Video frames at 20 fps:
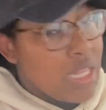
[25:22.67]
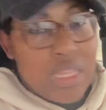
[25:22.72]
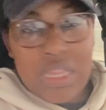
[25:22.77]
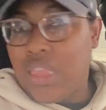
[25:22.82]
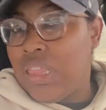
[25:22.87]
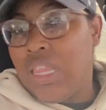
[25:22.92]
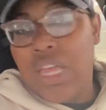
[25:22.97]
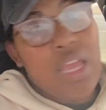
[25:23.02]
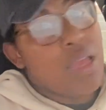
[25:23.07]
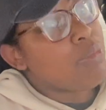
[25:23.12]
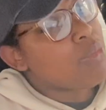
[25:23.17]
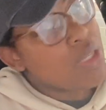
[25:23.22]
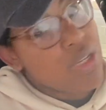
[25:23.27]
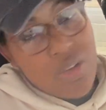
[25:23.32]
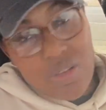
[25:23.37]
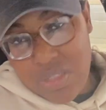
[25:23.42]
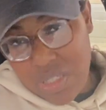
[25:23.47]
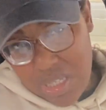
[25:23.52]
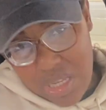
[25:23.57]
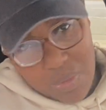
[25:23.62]
them
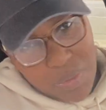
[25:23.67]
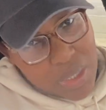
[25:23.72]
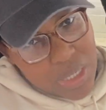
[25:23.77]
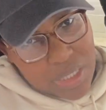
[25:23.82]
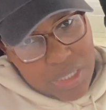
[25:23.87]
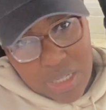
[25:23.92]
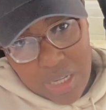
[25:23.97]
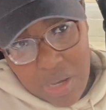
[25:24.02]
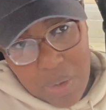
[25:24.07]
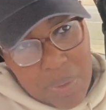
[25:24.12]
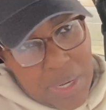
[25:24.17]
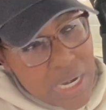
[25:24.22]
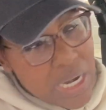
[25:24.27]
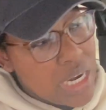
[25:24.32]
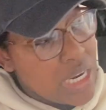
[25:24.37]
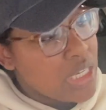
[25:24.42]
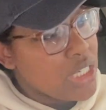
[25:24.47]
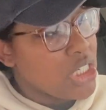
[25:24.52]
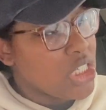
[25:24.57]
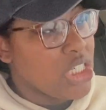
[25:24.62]
dudes didn't want to deal with
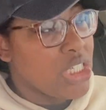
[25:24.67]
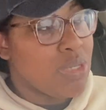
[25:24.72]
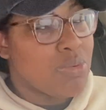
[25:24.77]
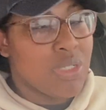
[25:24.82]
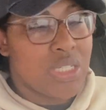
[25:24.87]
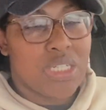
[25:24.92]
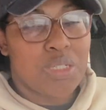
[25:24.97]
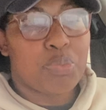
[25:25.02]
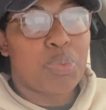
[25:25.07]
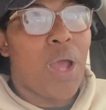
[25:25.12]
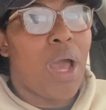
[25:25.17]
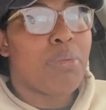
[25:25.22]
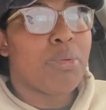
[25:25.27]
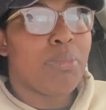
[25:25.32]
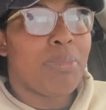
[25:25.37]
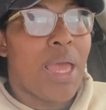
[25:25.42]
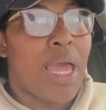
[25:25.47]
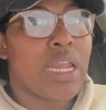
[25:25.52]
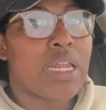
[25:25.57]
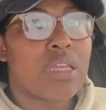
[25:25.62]
her. She was just
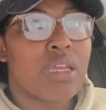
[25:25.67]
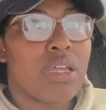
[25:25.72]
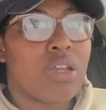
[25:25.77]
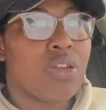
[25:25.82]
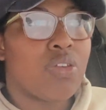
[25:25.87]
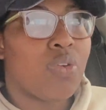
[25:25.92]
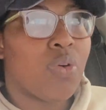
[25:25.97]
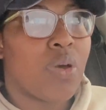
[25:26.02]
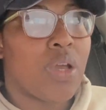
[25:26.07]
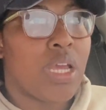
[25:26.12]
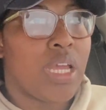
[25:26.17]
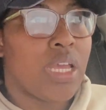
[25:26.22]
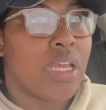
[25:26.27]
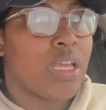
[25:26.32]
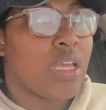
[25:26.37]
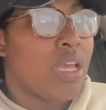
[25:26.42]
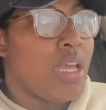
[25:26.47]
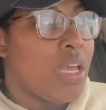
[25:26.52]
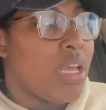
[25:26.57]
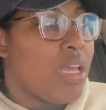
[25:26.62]
problematic and
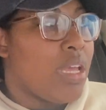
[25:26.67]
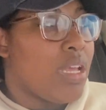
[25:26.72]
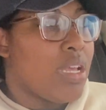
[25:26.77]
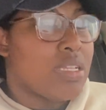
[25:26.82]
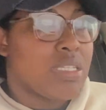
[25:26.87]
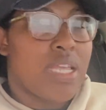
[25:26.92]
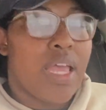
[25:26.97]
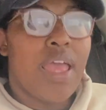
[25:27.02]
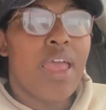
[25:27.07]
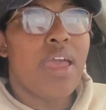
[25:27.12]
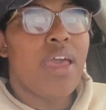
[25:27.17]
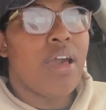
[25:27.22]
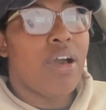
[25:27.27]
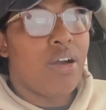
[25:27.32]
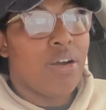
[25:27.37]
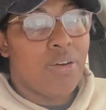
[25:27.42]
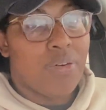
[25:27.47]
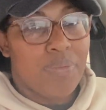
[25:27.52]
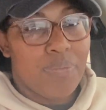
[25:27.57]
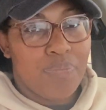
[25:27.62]
annoying as
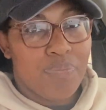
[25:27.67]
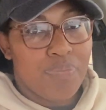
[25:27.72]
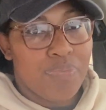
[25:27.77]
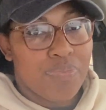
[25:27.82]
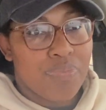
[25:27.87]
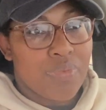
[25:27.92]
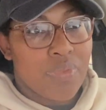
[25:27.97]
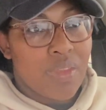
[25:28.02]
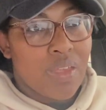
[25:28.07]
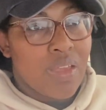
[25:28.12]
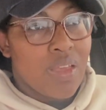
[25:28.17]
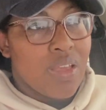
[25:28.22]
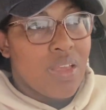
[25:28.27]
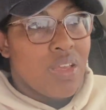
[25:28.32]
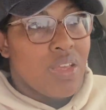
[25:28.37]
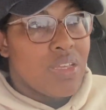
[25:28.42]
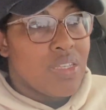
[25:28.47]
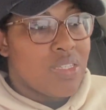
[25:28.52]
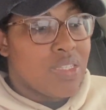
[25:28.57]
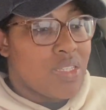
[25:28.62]
hell.
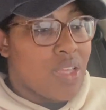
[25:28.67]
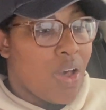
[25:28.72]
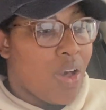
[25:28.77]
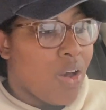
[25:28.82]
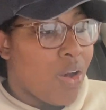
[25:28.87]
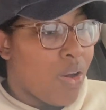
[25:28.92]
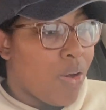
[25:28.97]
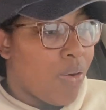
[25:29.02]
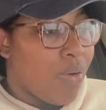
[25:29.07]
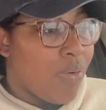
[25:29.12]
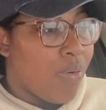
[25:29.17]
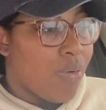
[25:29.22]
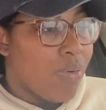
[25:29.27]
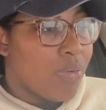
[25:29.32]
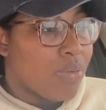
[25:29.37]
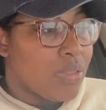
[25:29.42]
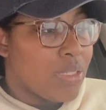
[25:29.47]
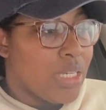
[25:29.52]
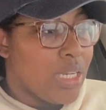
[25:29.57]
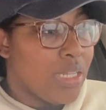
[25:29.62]
So
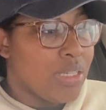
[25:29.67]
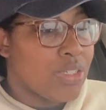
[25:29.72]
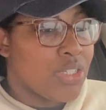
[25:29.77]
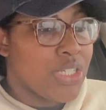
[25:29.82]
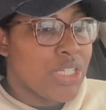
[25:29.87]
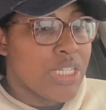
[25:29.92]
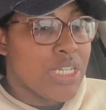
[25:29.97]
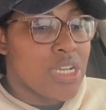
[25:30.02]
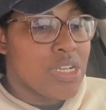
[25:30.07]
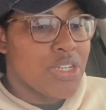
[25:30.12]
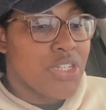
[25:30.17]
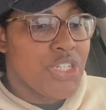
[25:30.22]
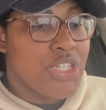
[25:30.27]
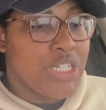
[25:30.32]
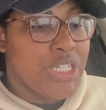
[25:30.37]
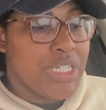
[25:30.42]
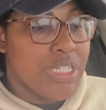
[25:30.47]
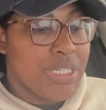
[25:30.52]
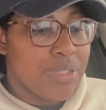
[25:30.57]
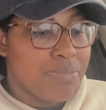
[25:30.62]

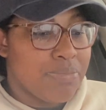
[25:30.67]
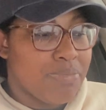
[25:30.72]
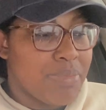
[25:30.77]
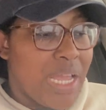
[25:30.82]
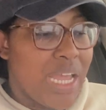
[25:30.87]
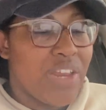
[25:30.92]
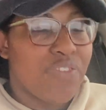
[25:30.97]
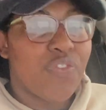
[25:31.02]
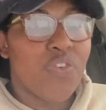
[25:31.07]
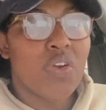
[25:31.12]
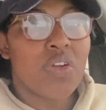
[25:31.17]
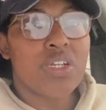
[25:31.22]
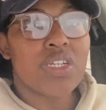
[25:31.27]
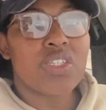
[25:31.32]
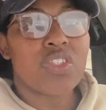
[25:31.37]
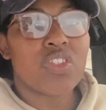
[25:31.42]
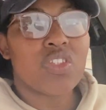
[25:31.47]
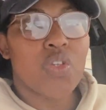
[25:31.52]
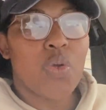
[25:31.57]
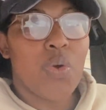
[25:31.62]
she made for a
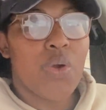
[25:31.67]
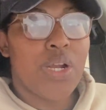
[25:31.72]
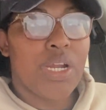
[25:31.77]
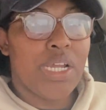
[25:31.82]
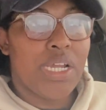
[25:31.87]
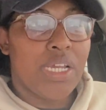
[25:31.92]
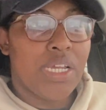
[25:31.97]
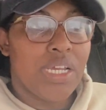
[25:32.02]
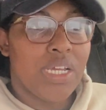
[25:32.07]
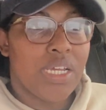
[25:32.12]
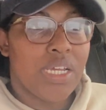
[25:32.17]
good story,